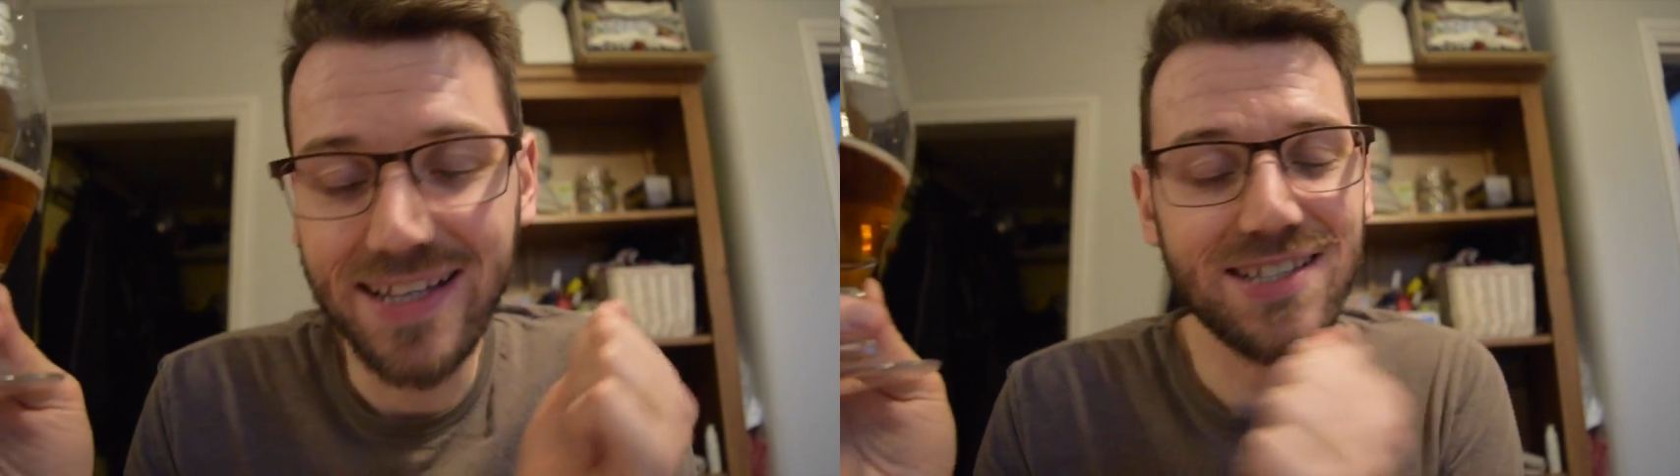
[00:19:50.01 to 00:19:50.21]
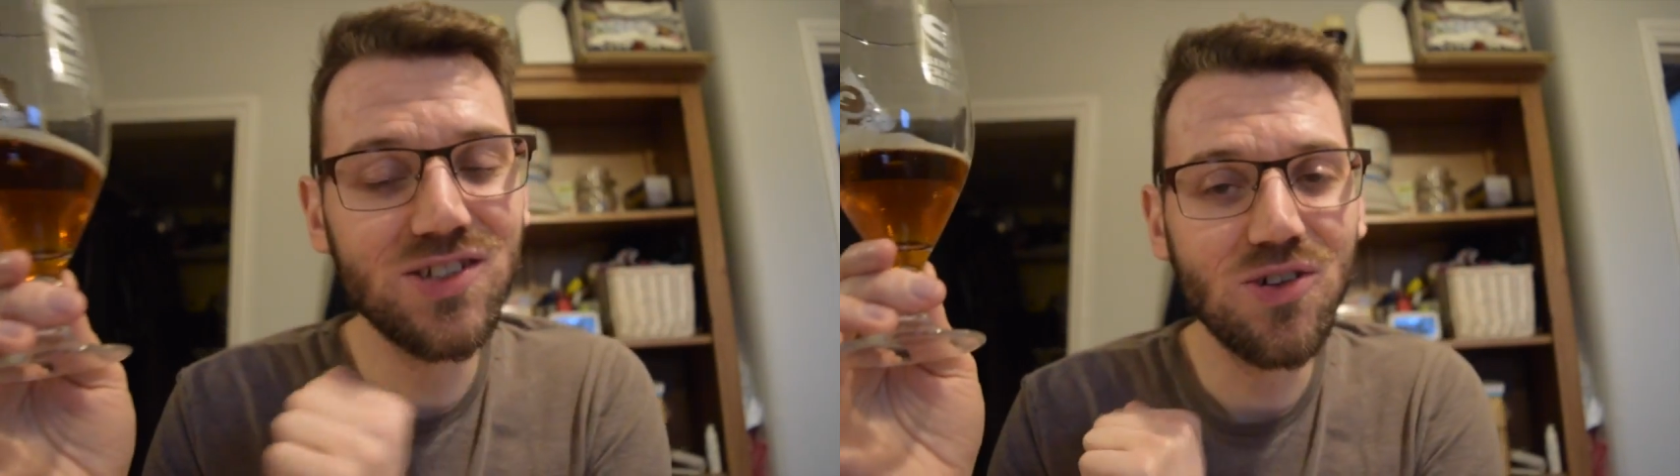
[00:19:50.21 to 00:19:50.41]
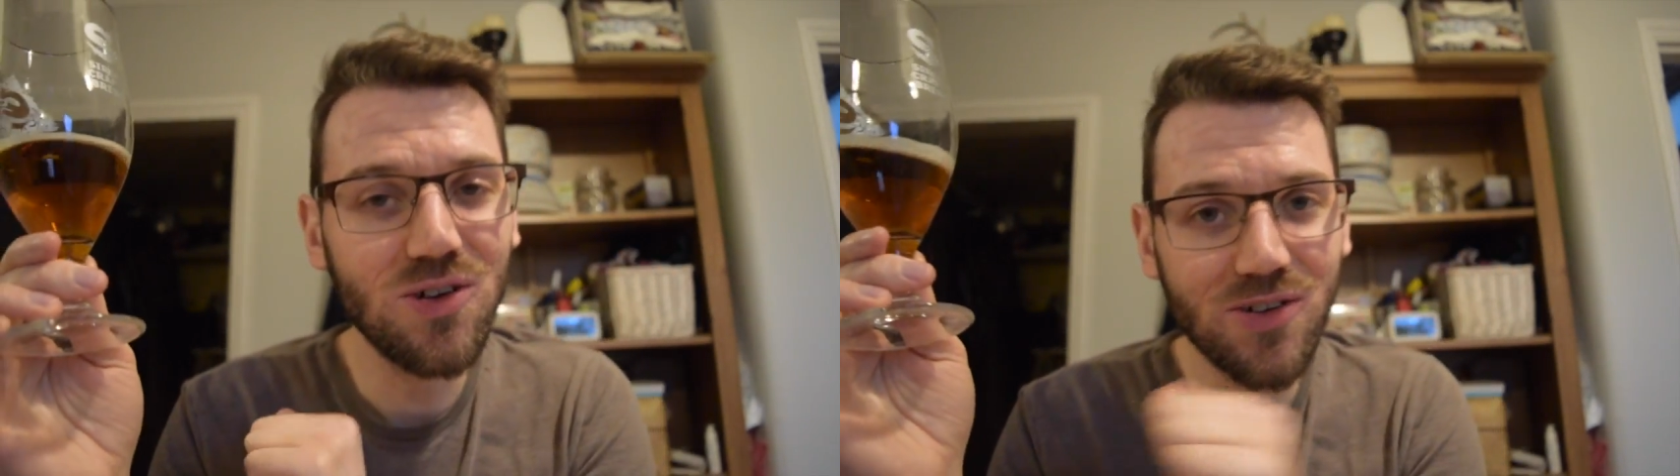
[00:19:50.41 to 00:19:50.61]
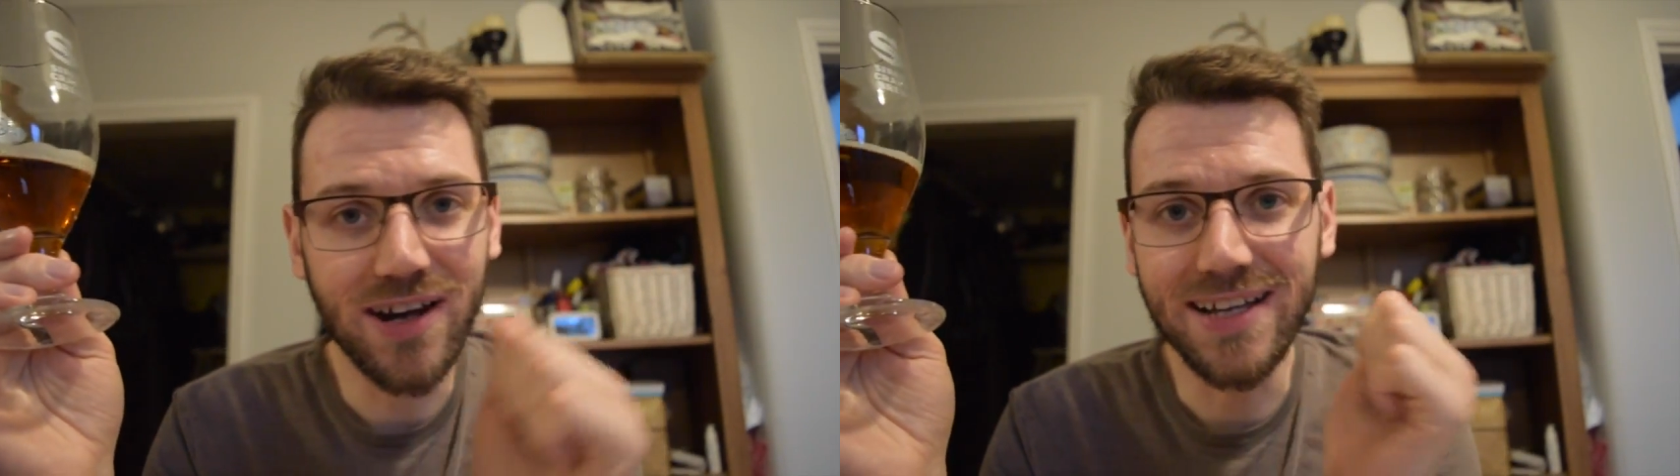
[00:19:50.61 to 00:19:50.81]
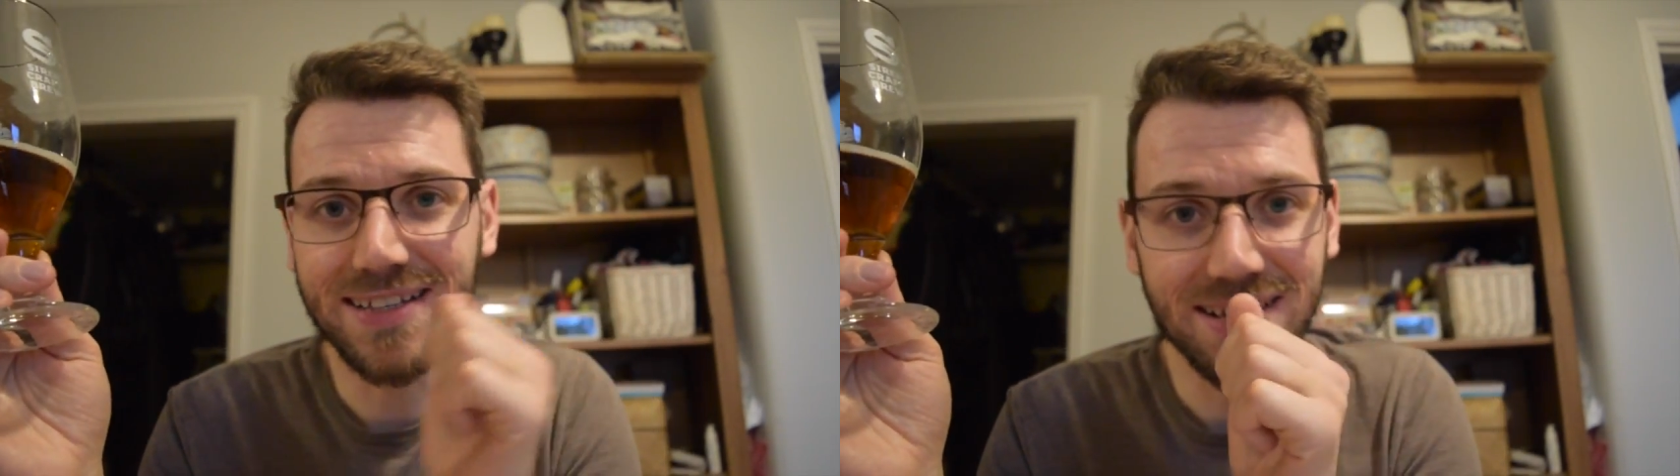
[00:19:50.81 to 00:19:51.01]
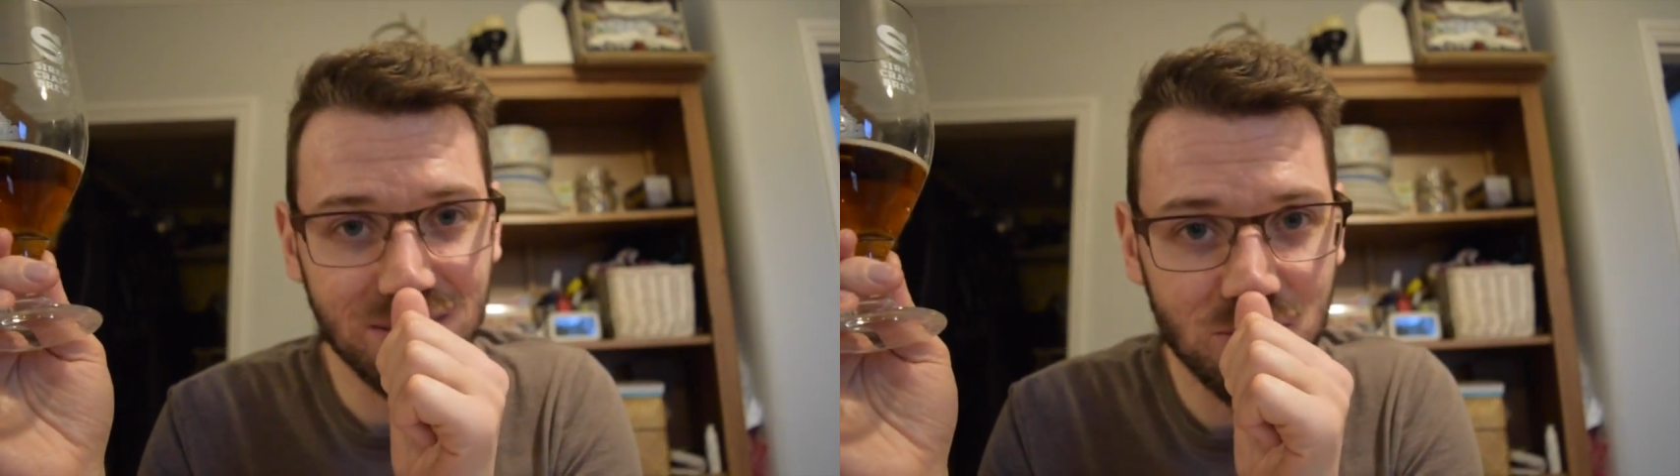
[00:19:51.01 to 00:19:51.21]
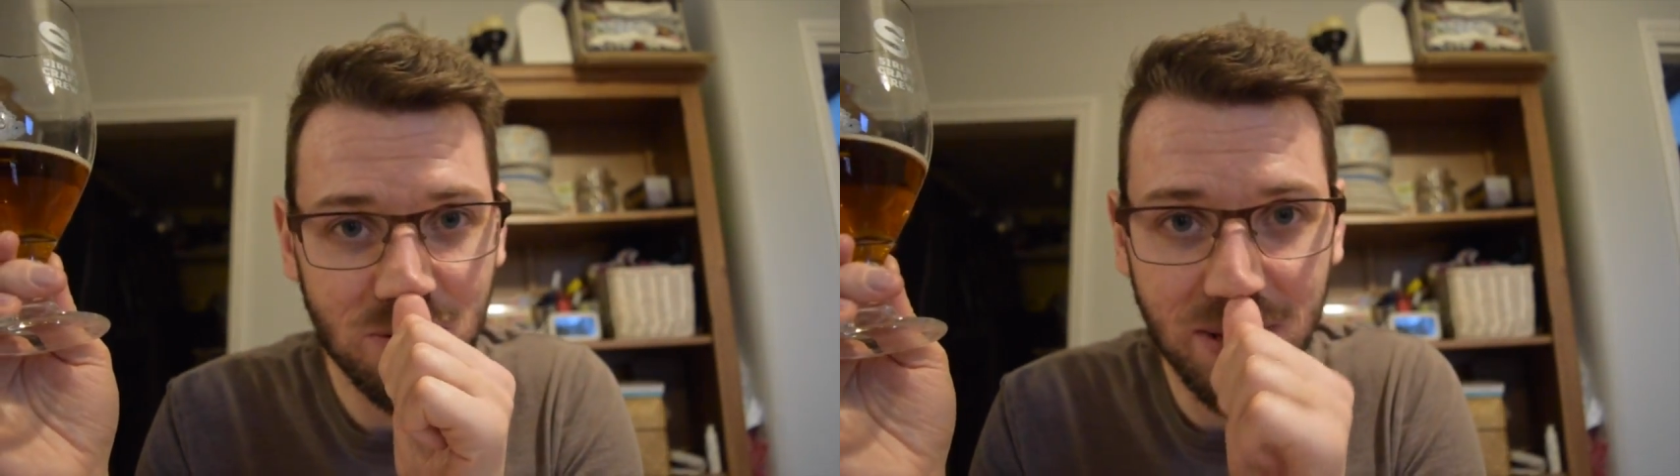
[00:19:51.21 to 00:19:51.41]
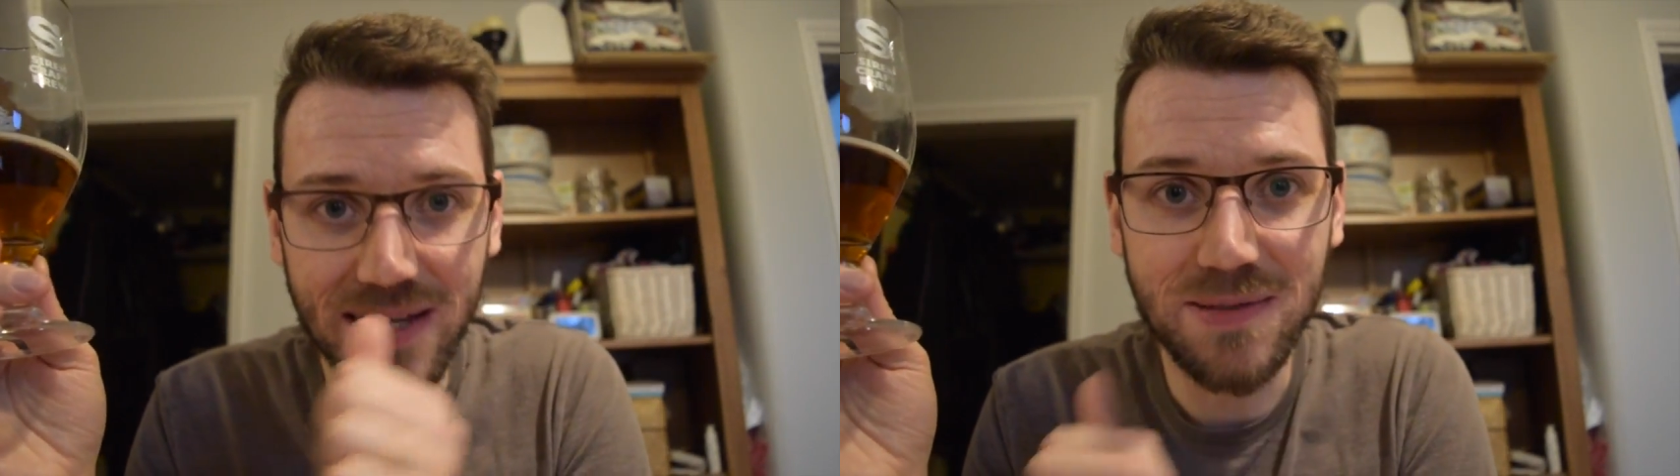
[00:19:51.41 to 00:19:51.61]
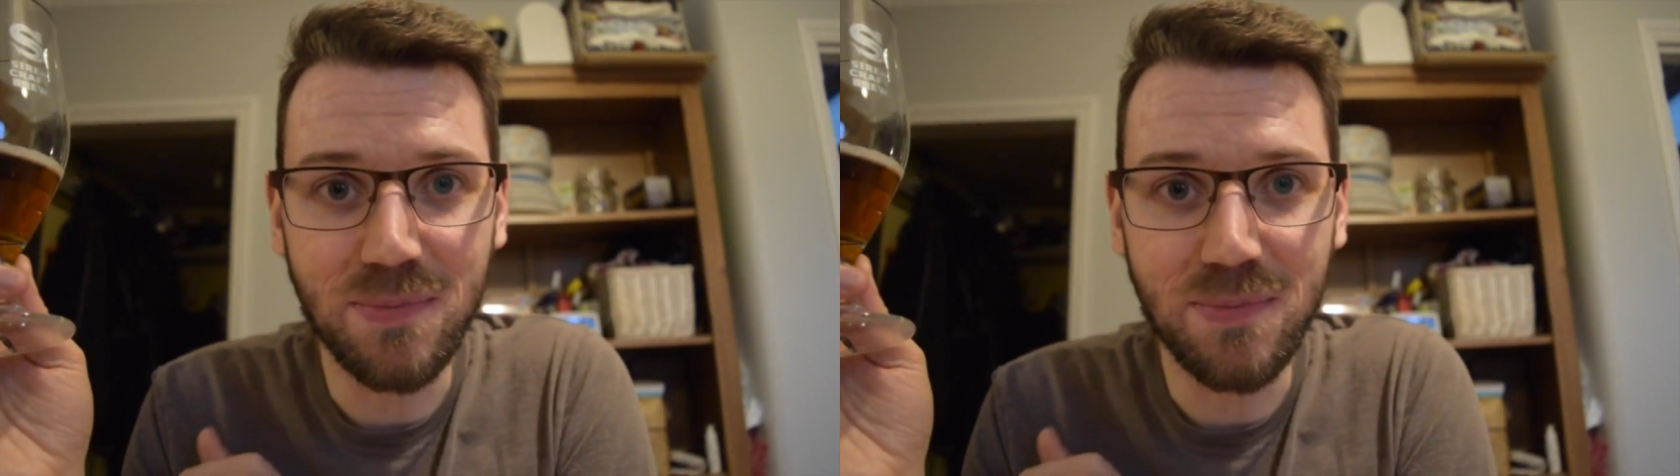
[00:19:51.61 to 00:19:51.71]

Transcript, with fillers: It's not great. It doesn't replace